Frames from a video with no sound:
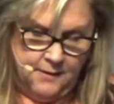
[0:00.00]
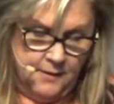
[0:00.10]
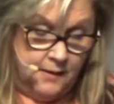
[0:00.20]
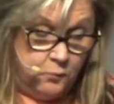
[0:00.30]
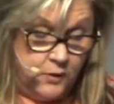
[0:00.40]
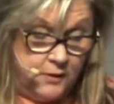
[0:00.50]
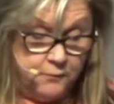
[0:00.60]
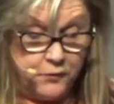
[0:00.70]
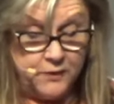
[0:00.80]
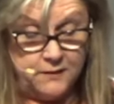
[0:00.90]
And when
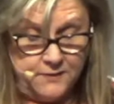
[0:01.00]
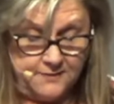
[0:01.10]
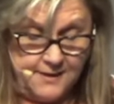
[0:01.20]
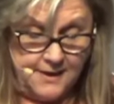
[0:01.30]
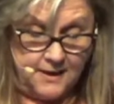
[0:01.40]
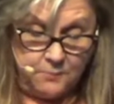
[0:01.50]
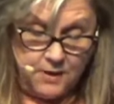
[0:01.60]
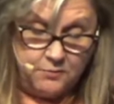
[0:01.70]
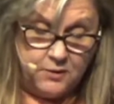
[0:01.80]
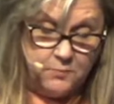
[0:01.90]
forgiveness came,
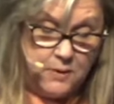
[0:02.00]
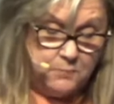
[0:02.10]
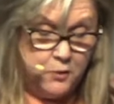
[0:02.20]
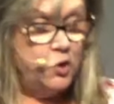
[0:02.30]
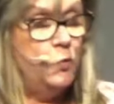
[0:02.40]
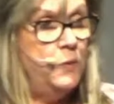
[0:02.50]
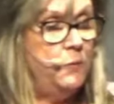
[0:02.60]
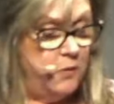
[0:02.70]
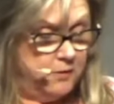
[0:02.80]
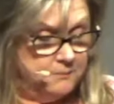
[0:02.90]
I remembered who we
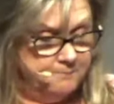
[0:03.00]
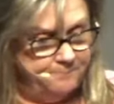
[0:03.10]
were,